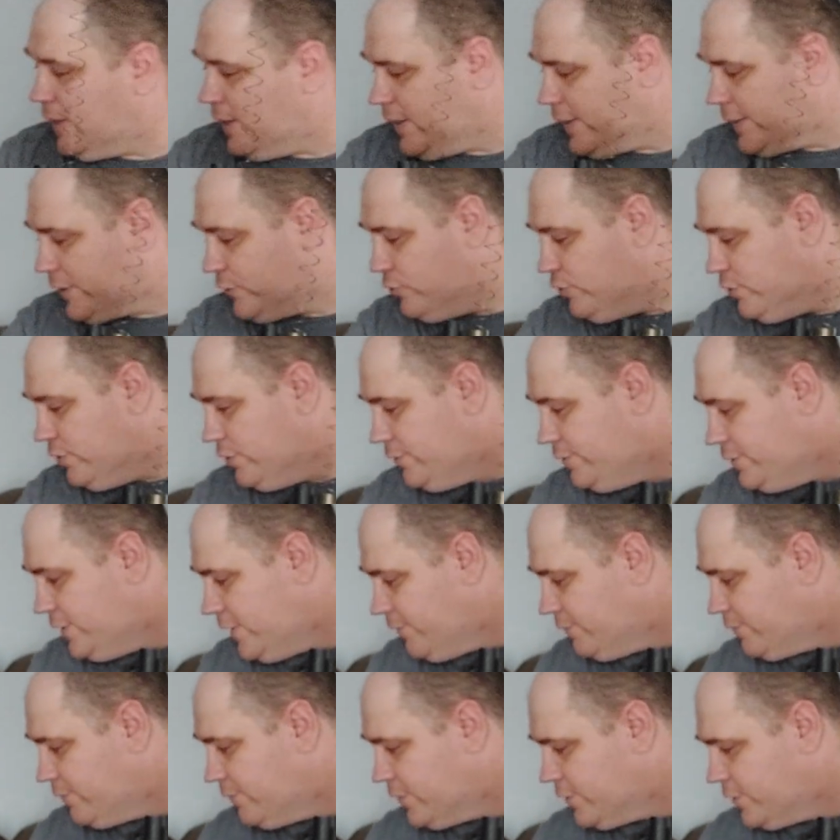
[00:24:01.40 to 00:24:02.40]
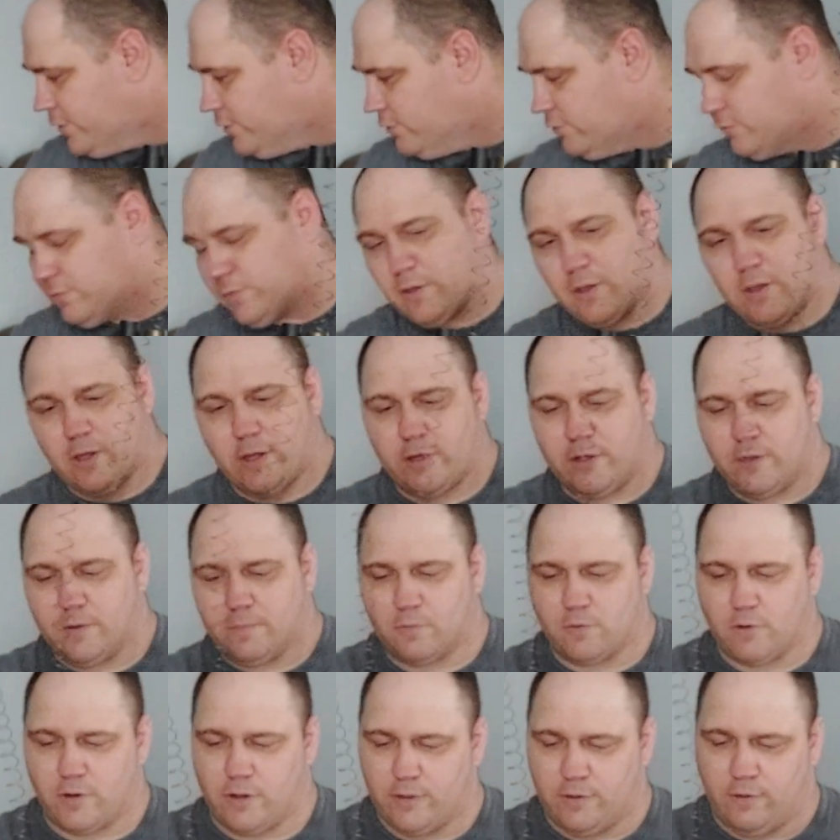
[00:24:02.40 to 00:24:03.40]
I could definitely use with a light
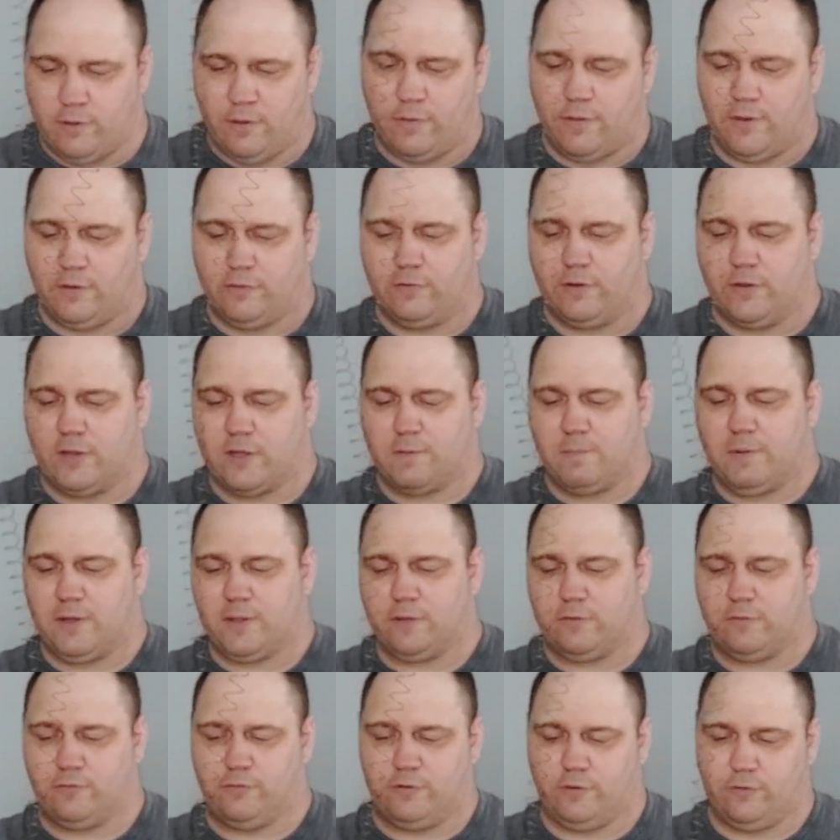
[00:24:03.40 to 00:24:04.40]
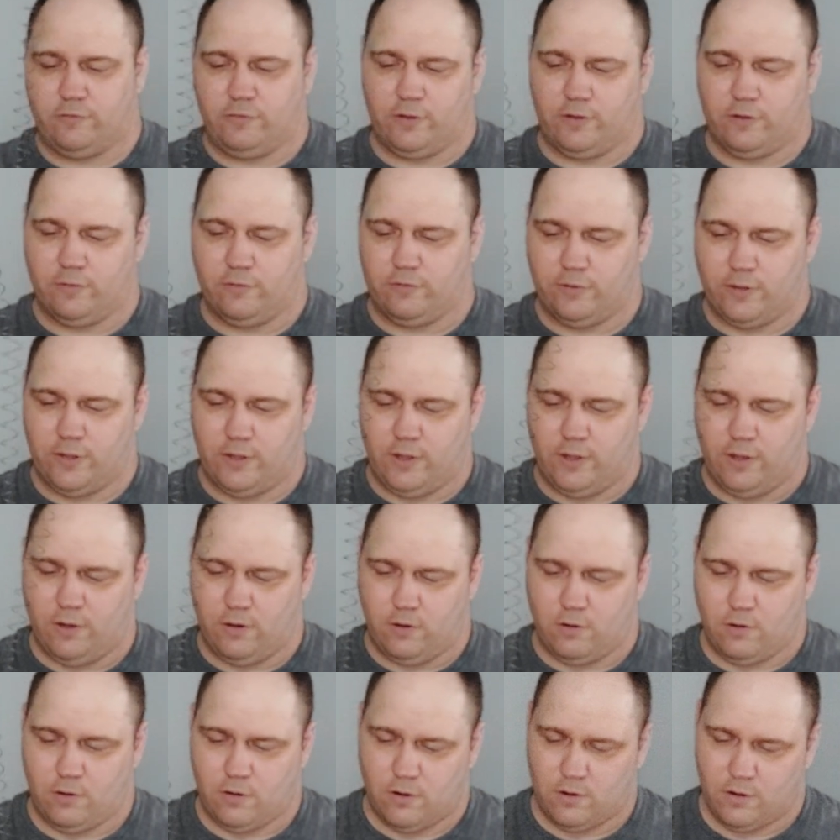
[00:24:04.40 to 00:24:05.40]
upgrade. The things I like about this GG&G
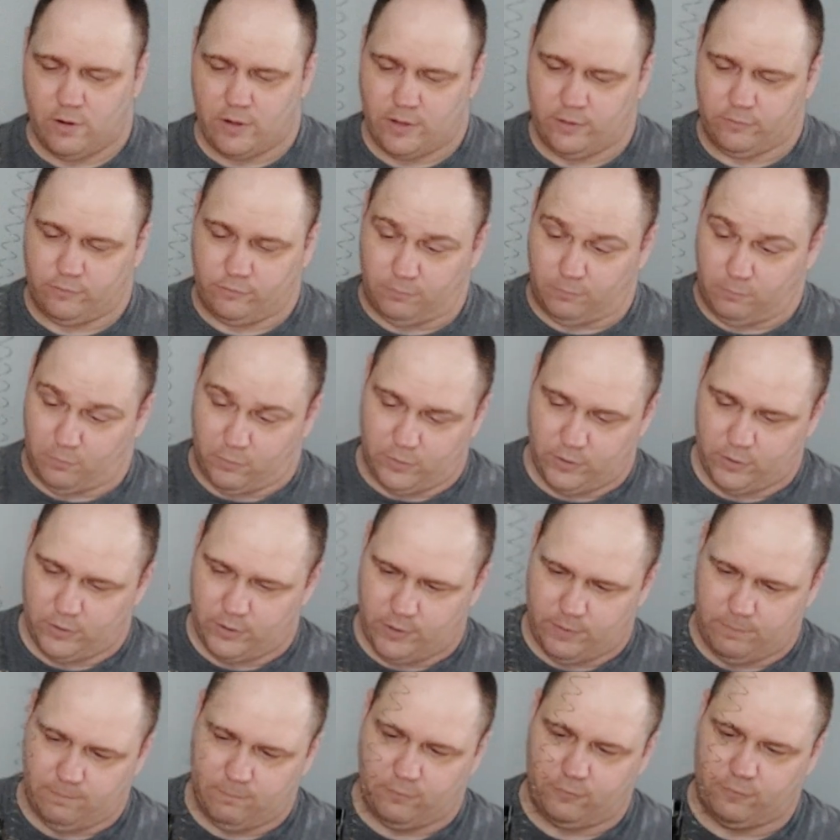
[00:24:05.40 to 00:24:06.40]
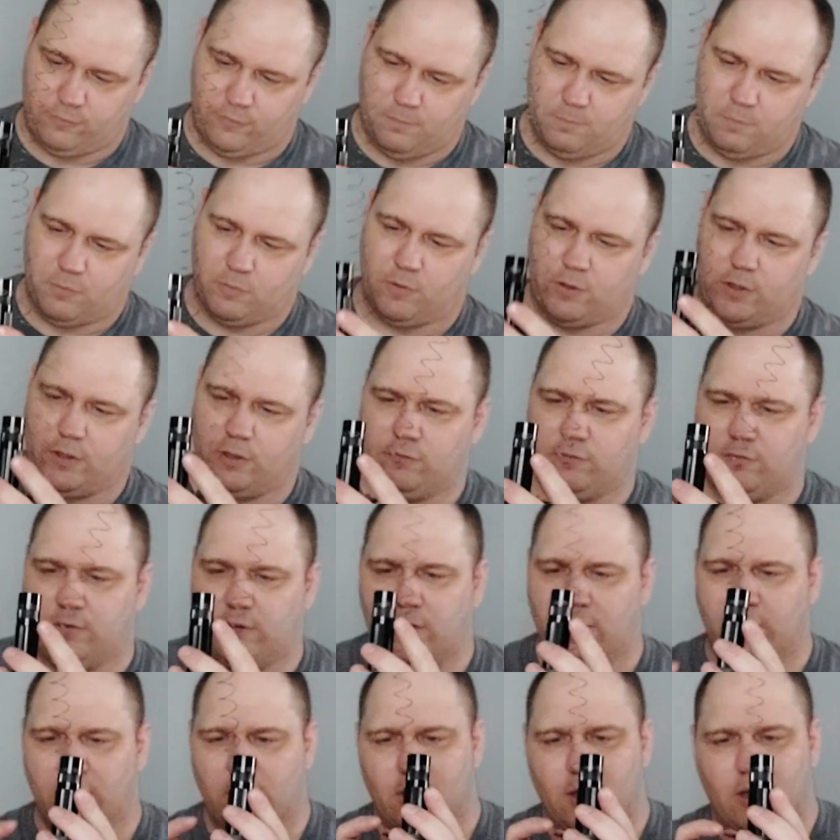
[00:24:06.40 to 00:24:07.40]
are it's really simple and
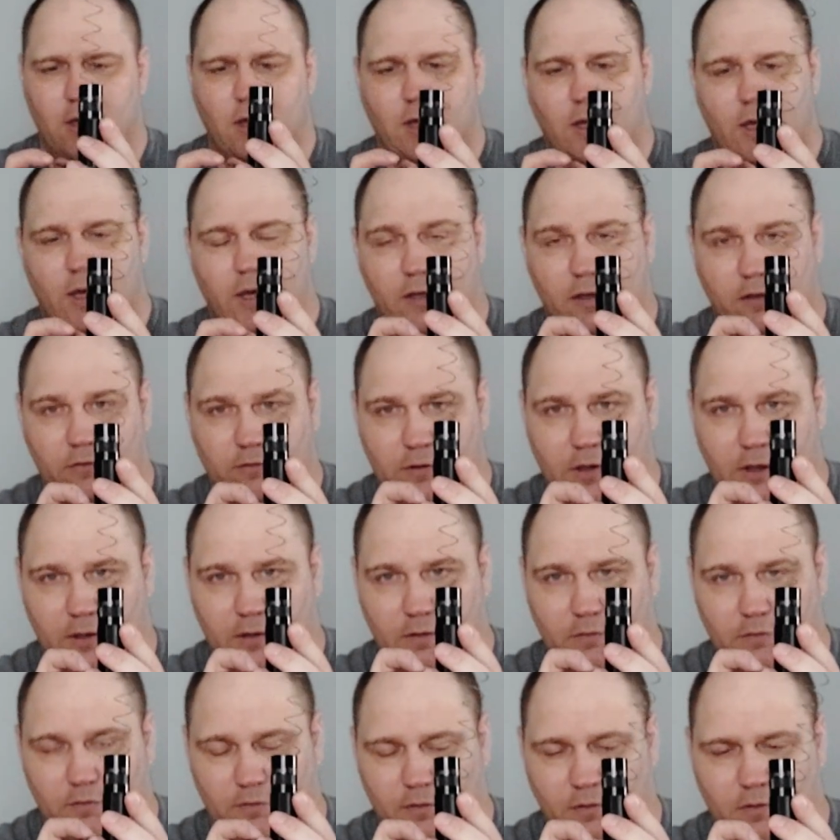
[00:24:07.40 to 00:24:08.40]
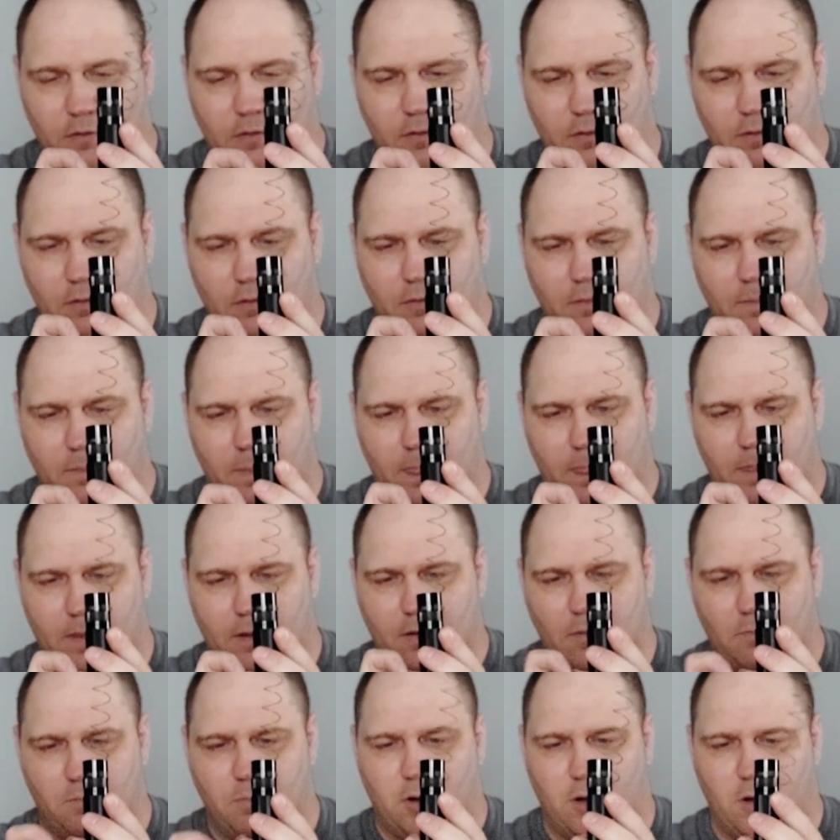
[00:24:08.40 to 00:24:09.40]
easy, and it's got this little
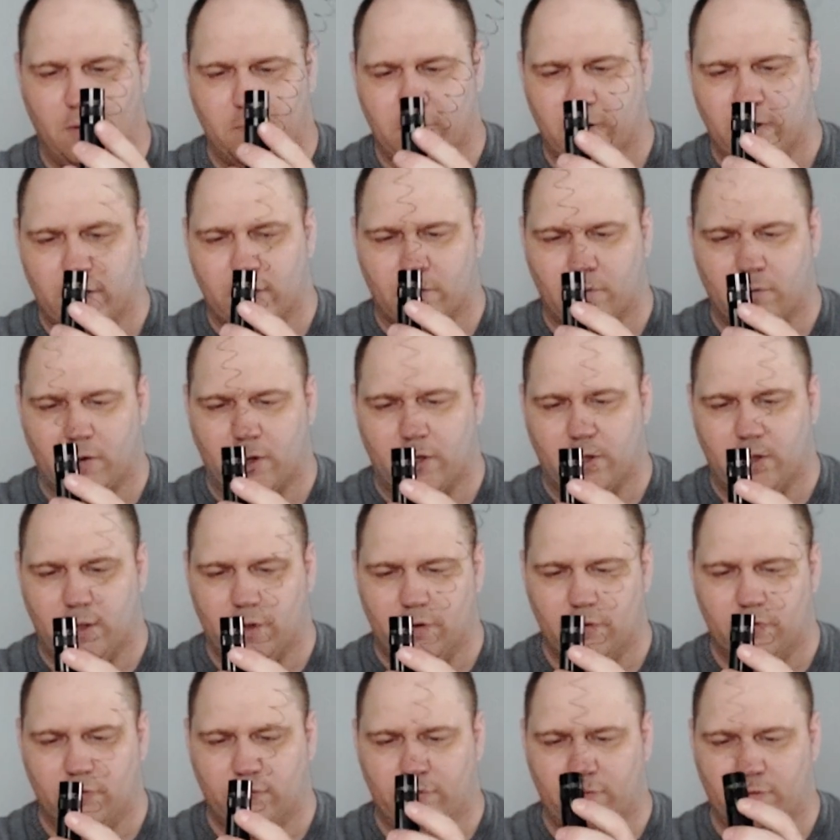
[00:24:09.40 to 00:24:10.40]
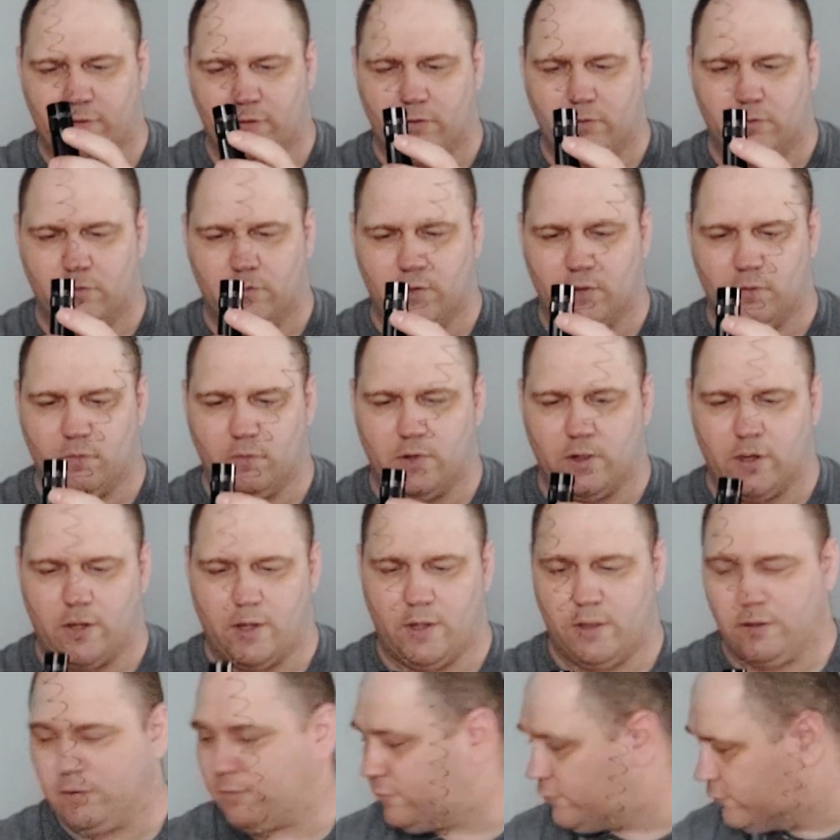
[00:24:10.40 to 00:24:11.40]
ball bearing right here so that when
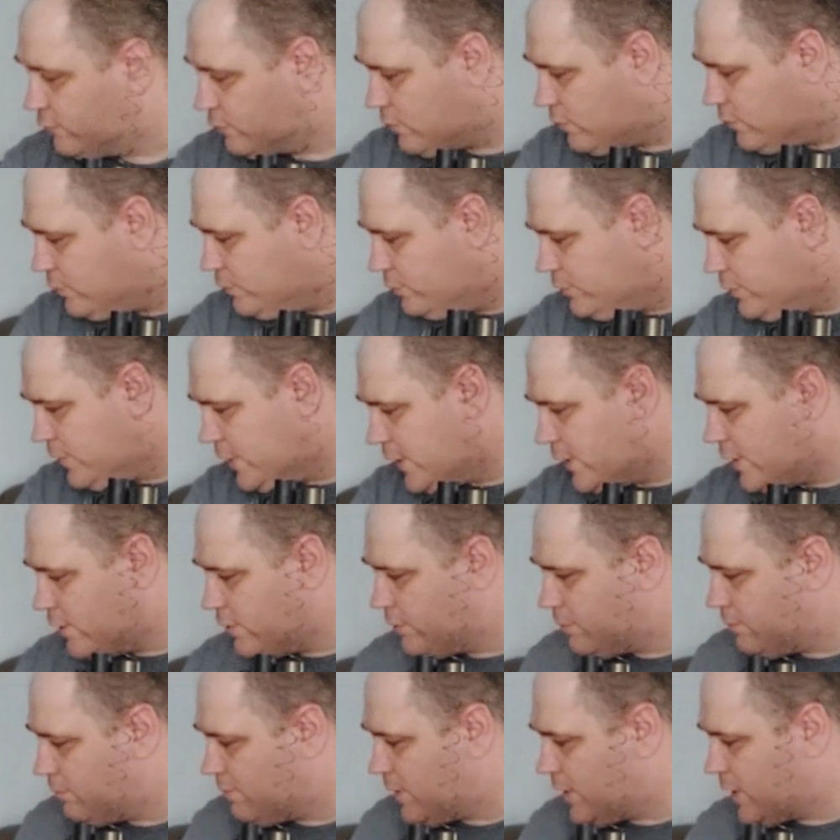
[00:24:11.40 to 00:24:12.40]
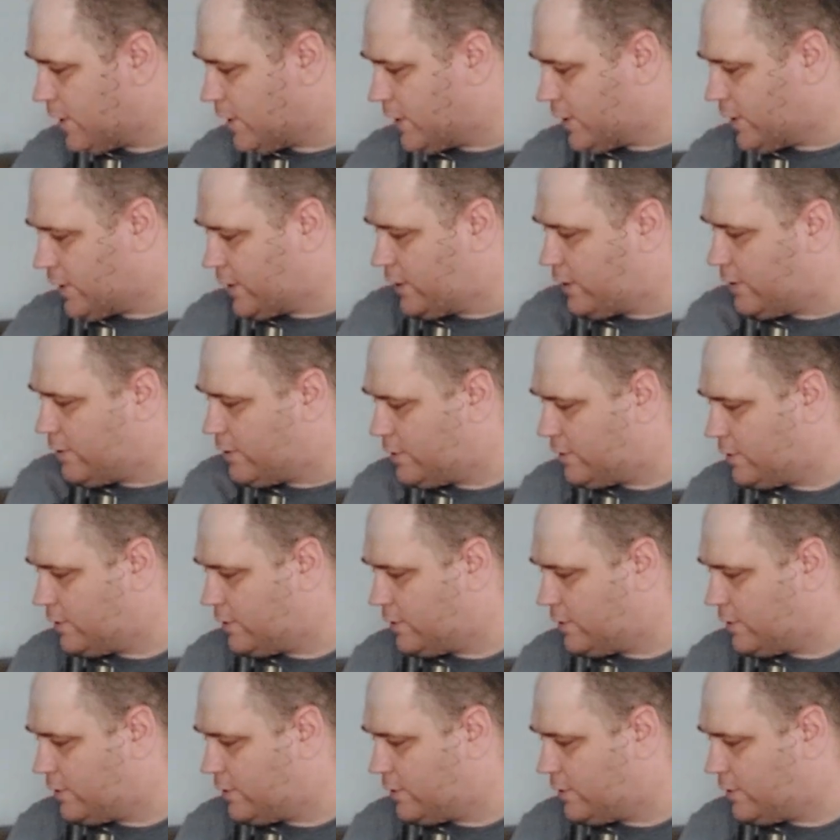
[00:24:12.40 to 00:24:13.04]
I screw down my